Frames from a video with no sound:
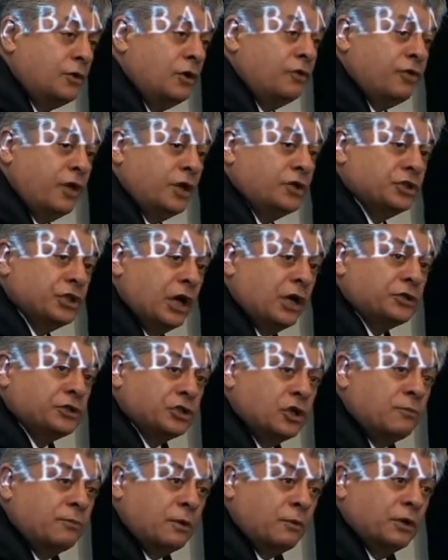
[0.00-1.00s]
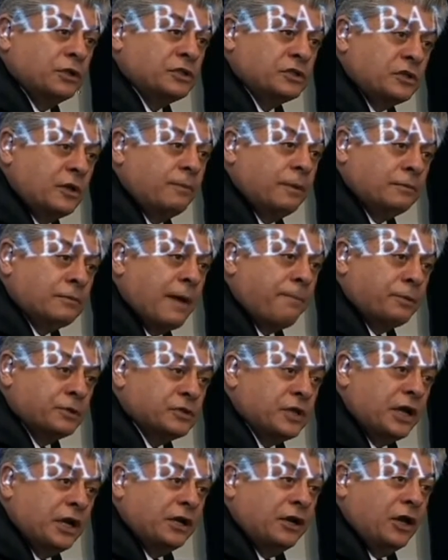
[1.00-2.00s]
Do you think Chuck Schumer would still be
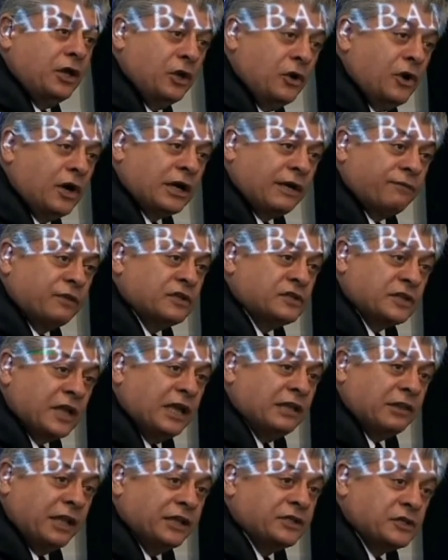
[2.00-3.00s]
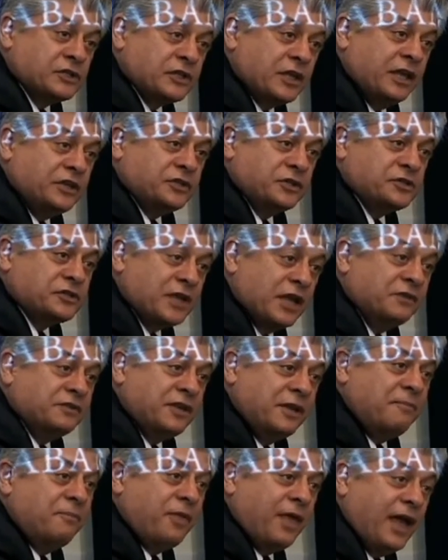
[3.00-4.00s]
representing New York if the state legislature
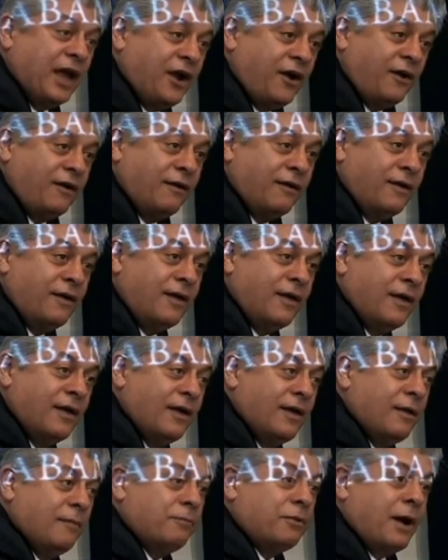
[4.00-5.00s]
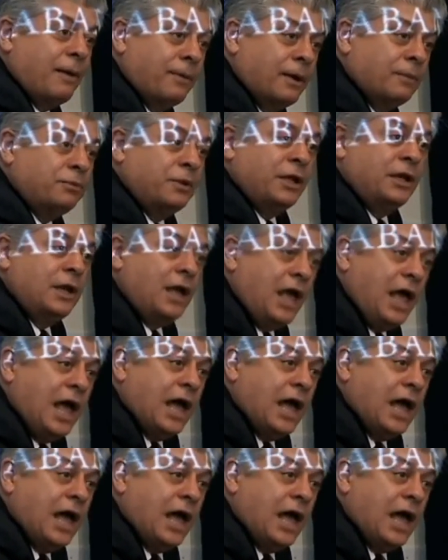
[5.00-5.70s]
sent him there? Probably